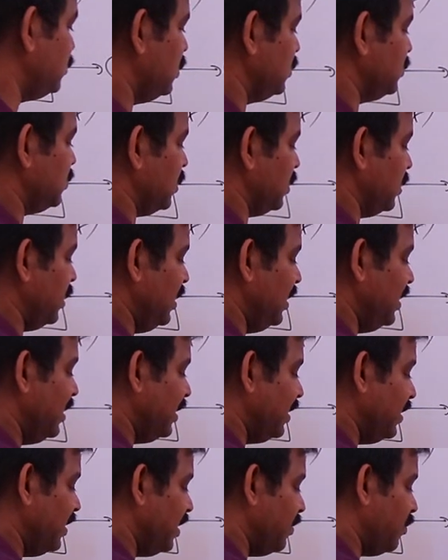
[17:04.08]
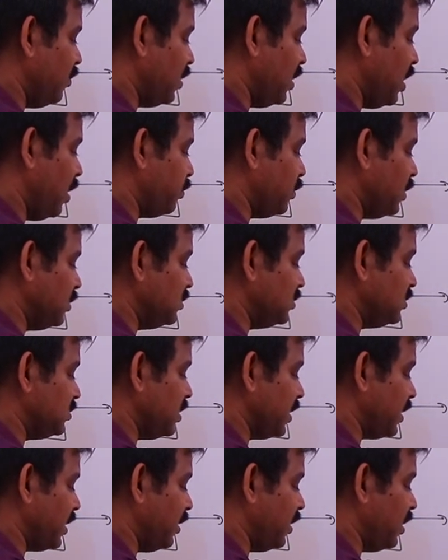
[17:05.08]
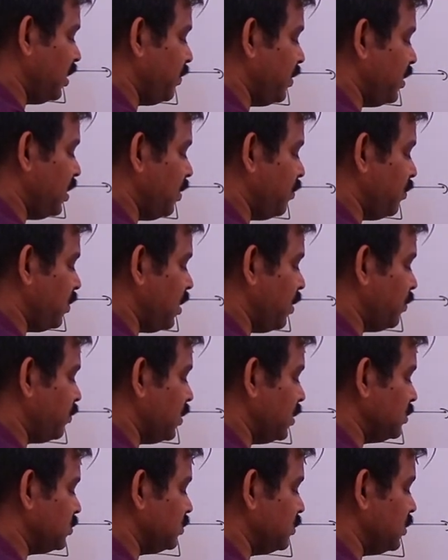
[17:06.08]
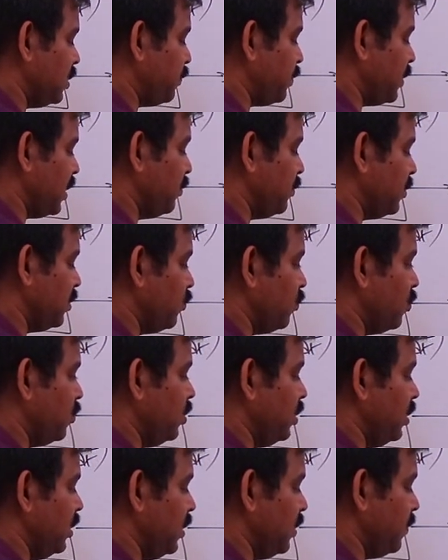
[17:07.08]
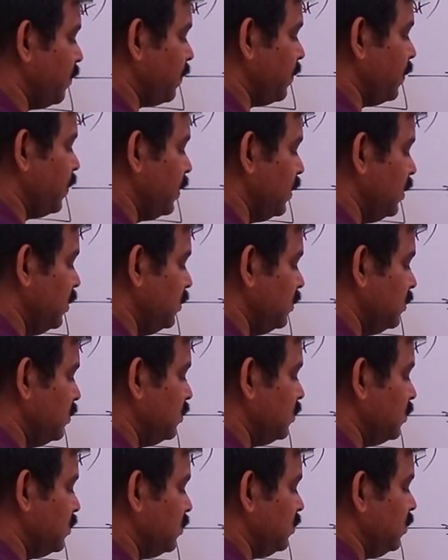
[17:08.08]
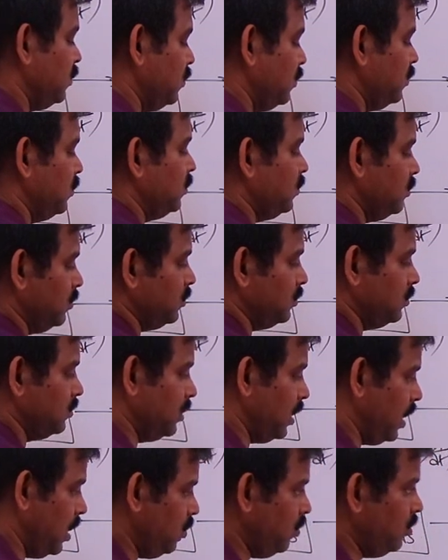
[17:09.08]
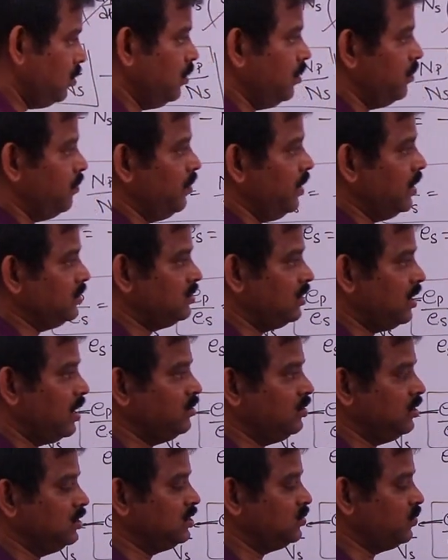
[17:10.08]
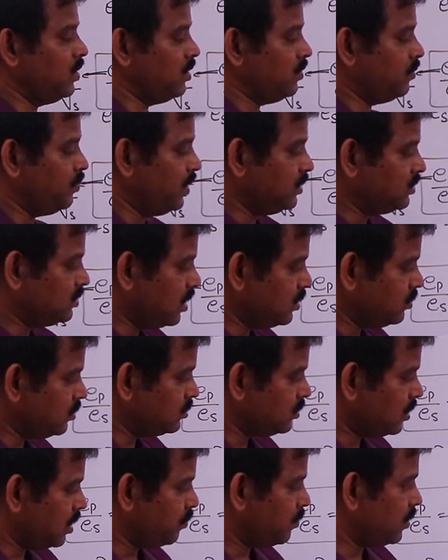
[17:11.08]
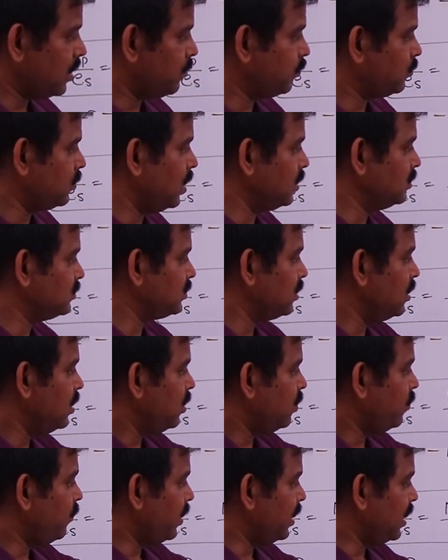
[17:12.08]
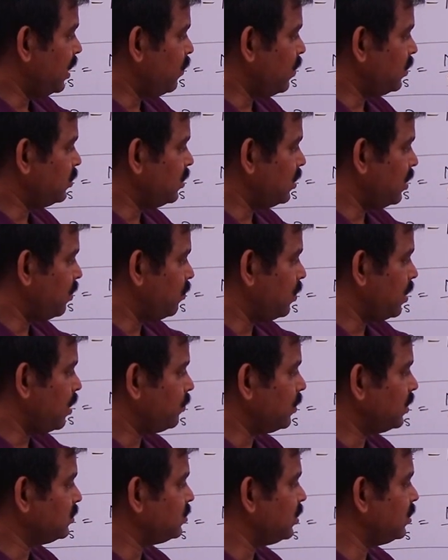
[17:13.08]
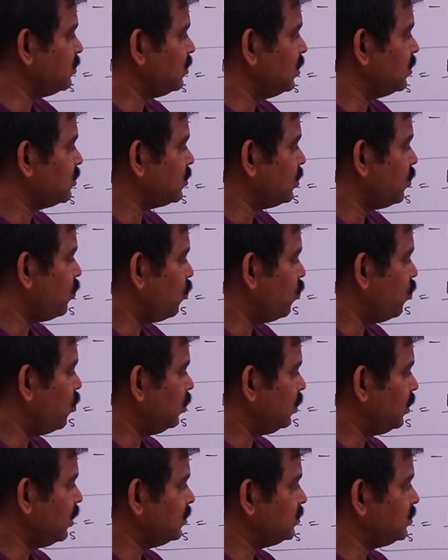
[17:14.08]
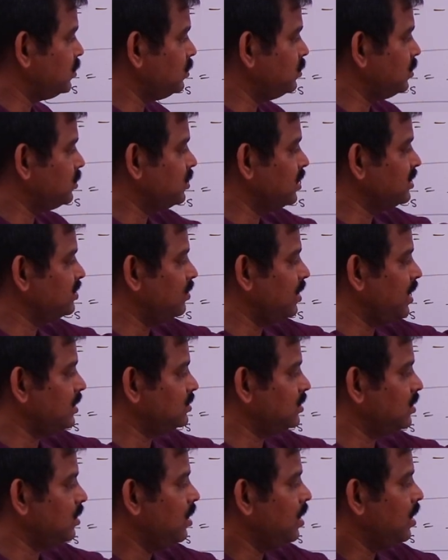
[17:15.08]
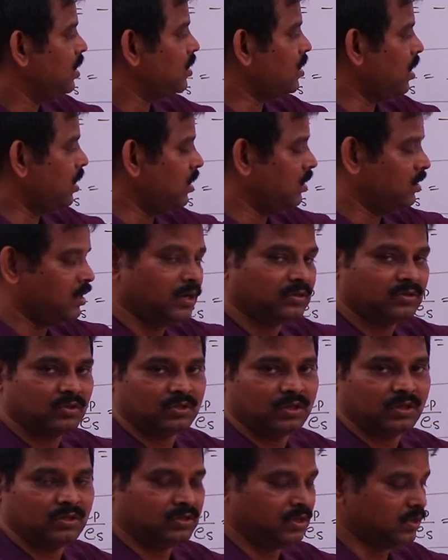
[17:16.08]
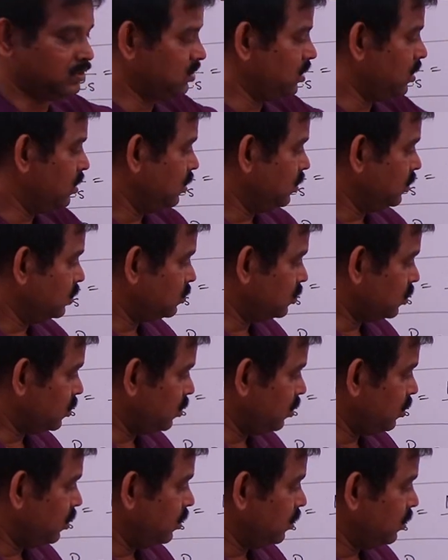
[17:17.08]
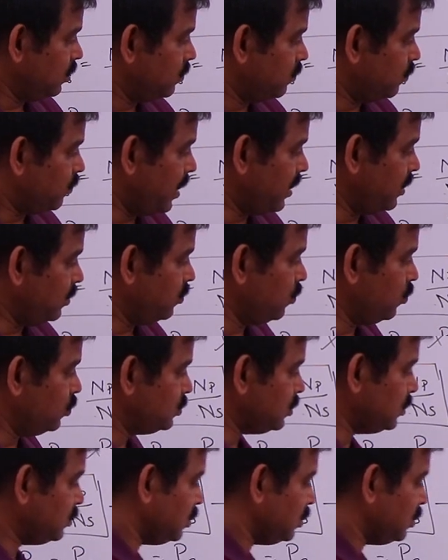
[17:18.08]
is a number of turns secondary by number of turns in the primary only. Now based on this one, based on this number of turns, whenever the number of turns changes, voltage changes as well as current also changes. So by using